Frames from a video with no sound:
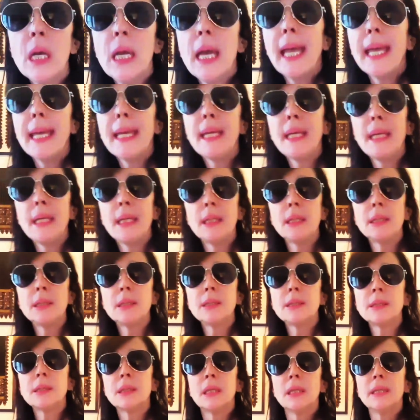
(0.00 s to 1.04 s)

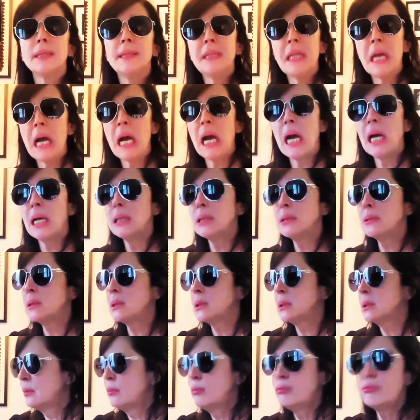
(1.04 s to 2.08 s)
is not
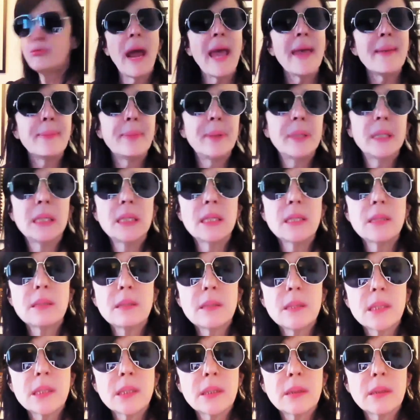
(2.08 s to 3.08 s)
ripened.